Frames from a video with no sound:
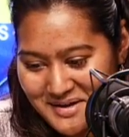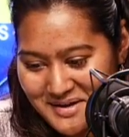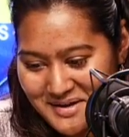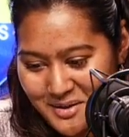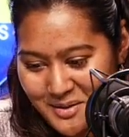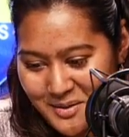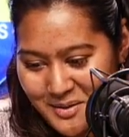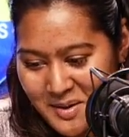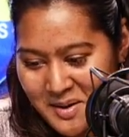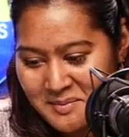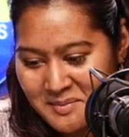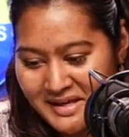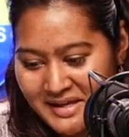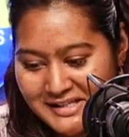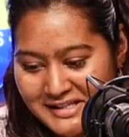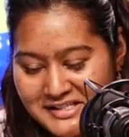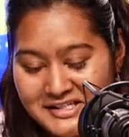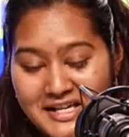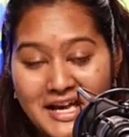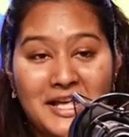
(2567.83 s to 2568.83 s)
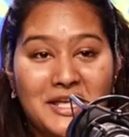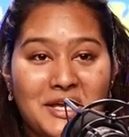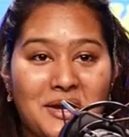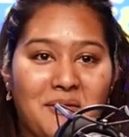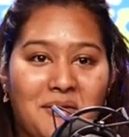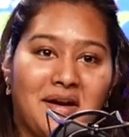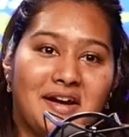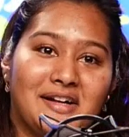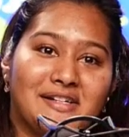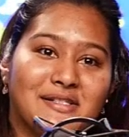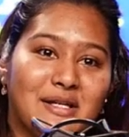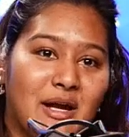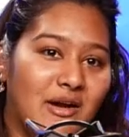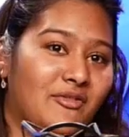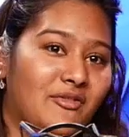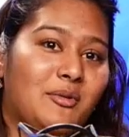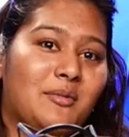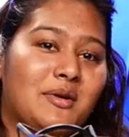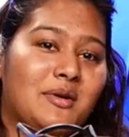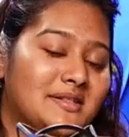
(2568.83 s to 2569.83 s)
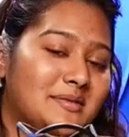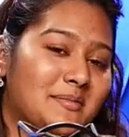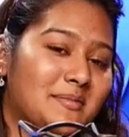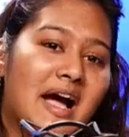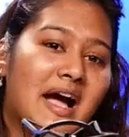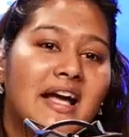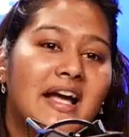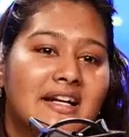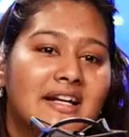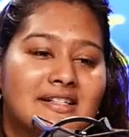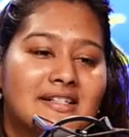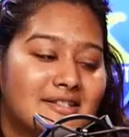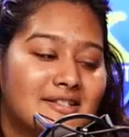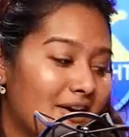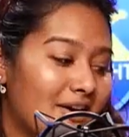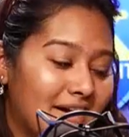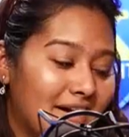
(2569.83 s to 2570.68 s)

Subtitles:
It's January, so everyone's mind is on,